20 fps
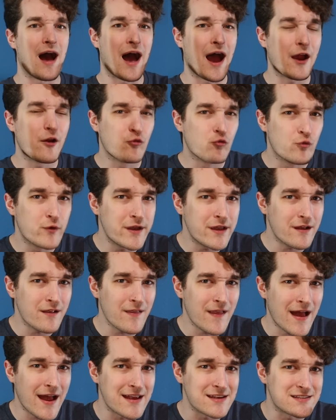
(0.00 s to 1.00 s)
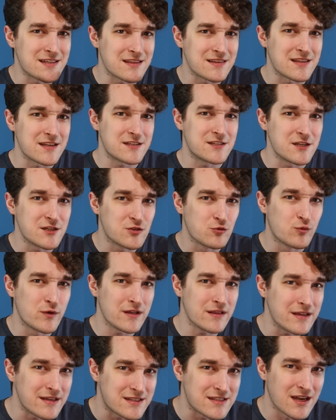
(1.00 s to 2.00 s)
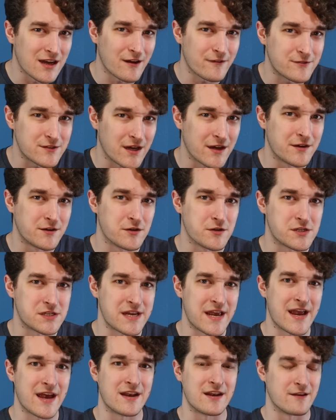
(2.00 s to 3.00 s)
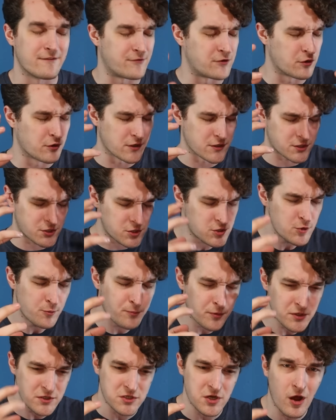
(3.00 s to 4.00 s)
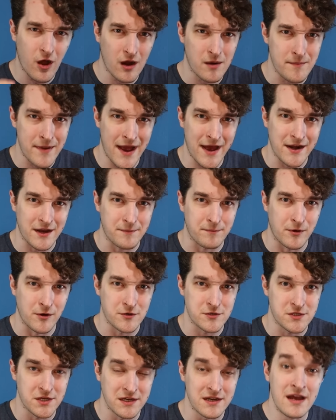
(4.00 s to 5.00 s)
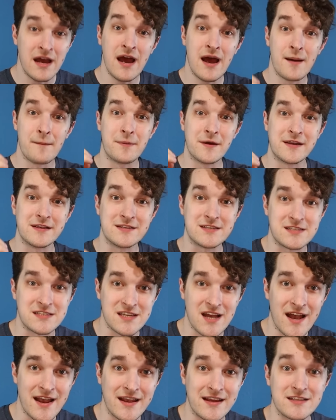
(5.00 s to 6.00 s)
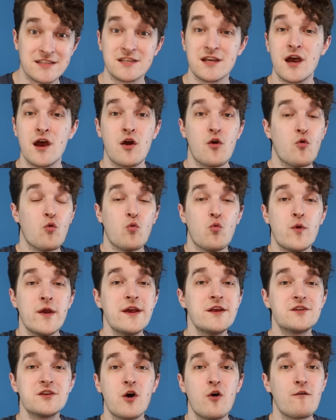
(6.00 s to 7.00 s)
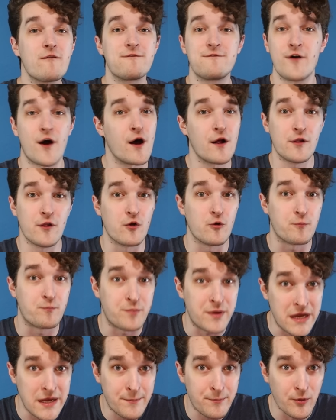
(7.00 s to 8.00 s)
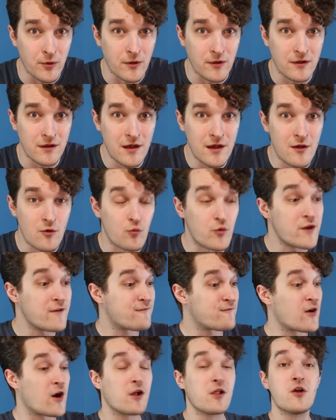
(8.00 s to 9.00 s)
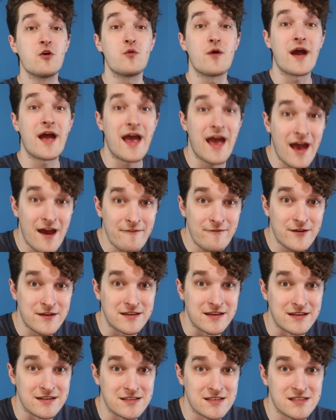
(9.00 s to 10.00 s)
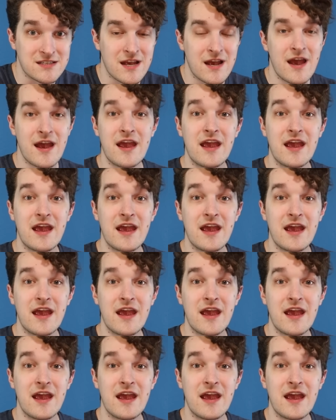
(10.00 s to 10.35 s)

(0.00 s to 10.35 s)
I realize that this is really tough to understand if you're a super dogmatic person, but in science, we don't follow people. We follow evidence.